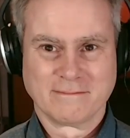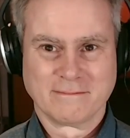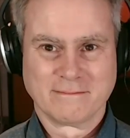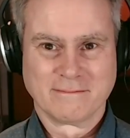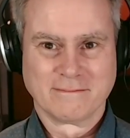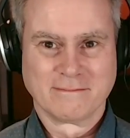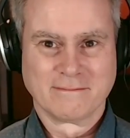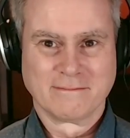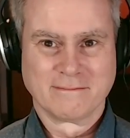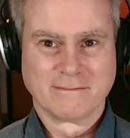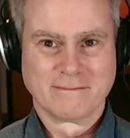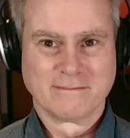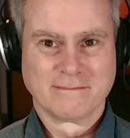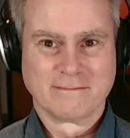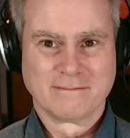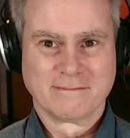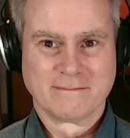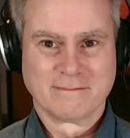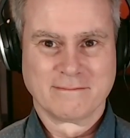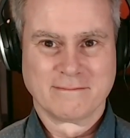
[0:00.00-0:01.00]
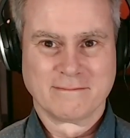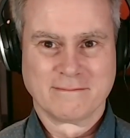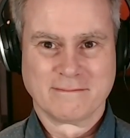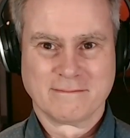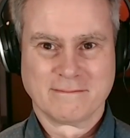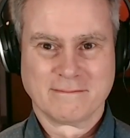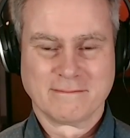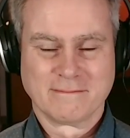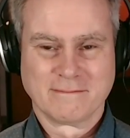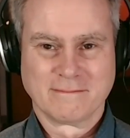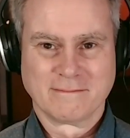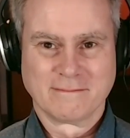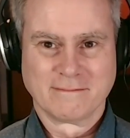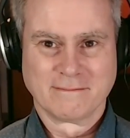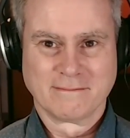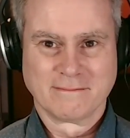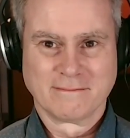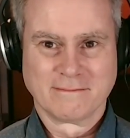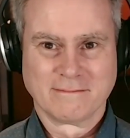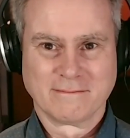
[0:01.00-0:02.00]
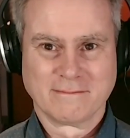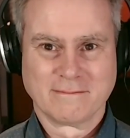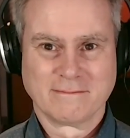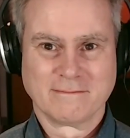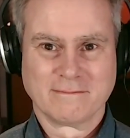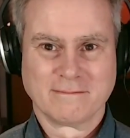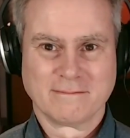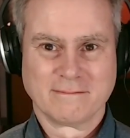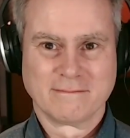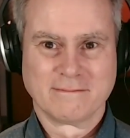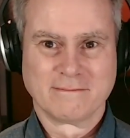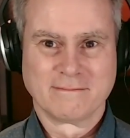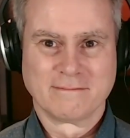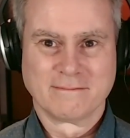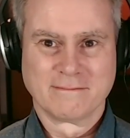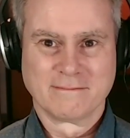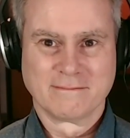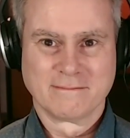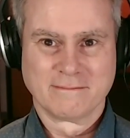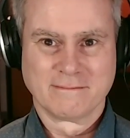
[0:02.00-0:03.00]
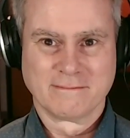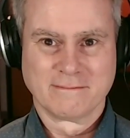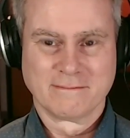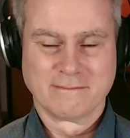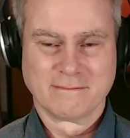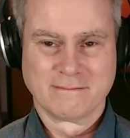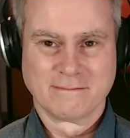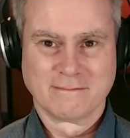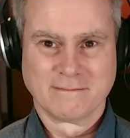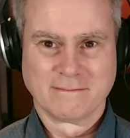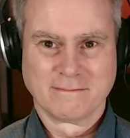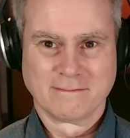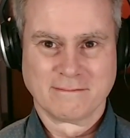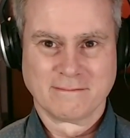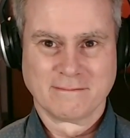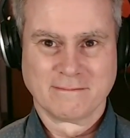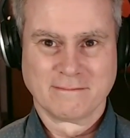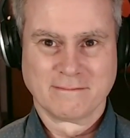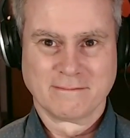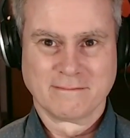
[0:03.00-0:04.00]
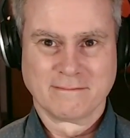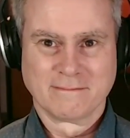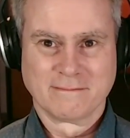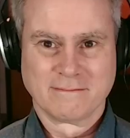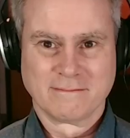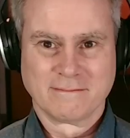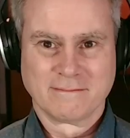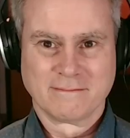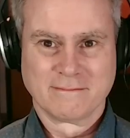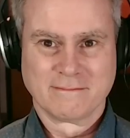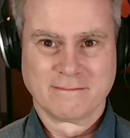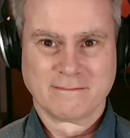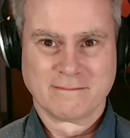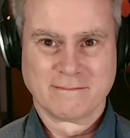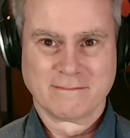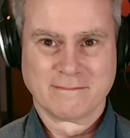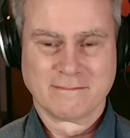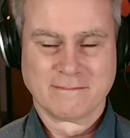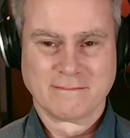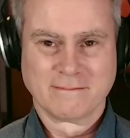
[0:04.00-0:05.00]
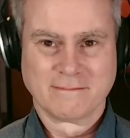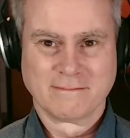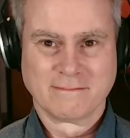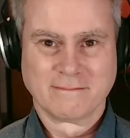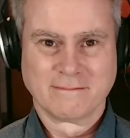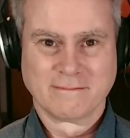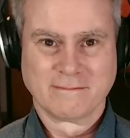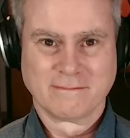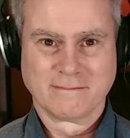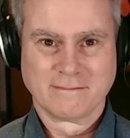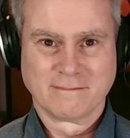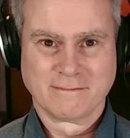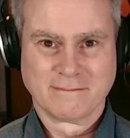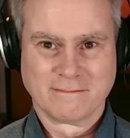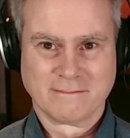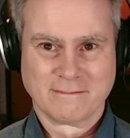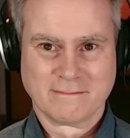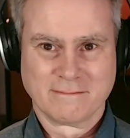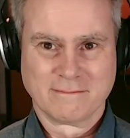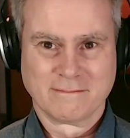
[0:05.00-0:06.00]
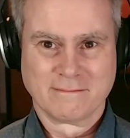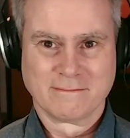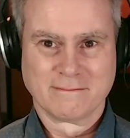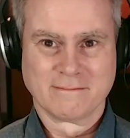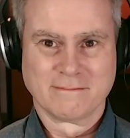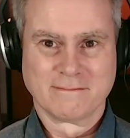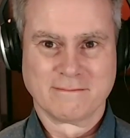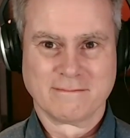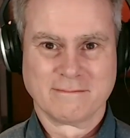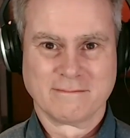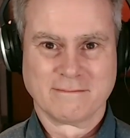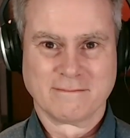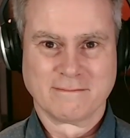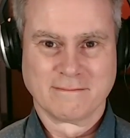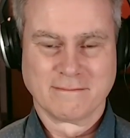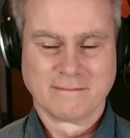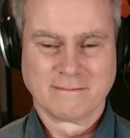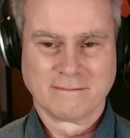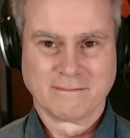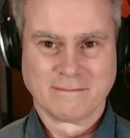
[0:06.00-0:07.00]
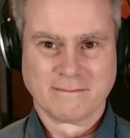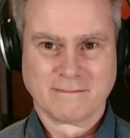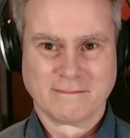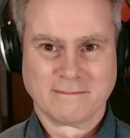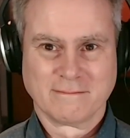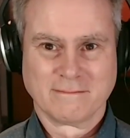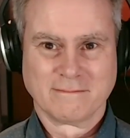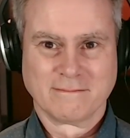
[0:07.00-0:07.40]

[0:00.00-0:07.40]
The person shown says nothing.